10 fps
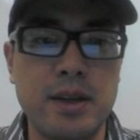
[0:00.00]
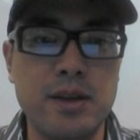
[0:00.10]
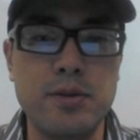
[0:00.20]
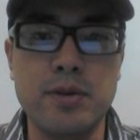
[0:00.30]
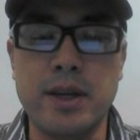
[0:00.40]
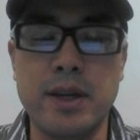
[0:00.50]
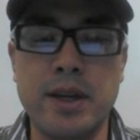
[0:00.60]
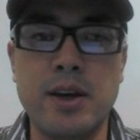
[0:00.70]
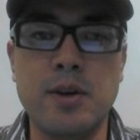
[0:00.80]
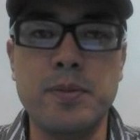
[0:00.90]
He really
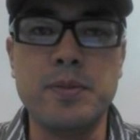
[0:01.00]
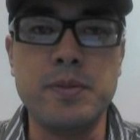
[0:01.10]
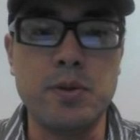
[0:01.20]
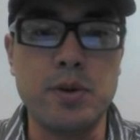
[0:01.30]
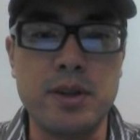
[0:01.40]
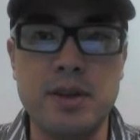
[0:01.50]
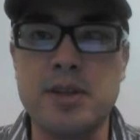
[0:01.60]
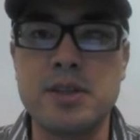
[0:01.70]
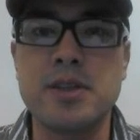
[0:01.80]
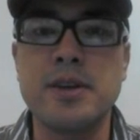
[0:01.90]
helped me with
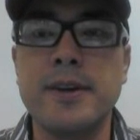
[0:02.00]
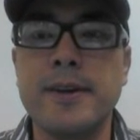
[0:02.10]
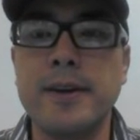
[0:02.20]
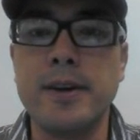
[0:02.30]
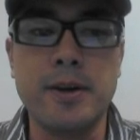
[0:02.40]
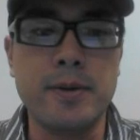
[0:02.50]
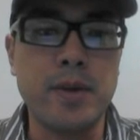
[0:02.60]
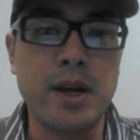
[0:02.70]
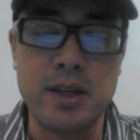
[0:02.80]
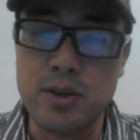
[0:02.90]
this.
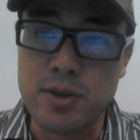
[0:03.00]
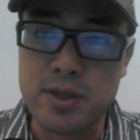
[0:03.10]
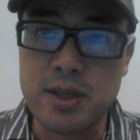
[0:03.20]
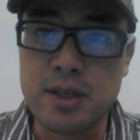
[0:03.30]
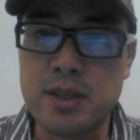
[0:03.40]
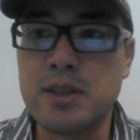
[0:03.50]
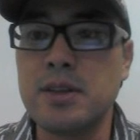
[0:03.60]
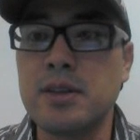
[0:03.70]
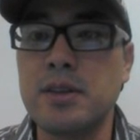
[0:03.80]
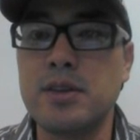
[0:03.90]
I use this
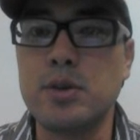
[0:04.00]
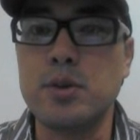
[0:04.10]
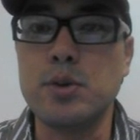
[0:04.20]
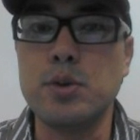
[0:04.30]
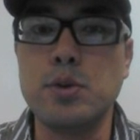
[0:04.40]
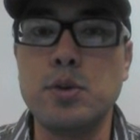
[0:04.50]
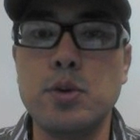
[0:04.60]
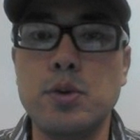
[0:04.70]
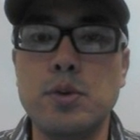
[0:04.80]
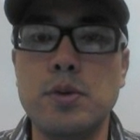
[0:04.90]

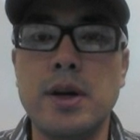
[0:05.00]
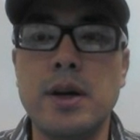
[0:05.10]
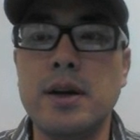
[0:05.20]
to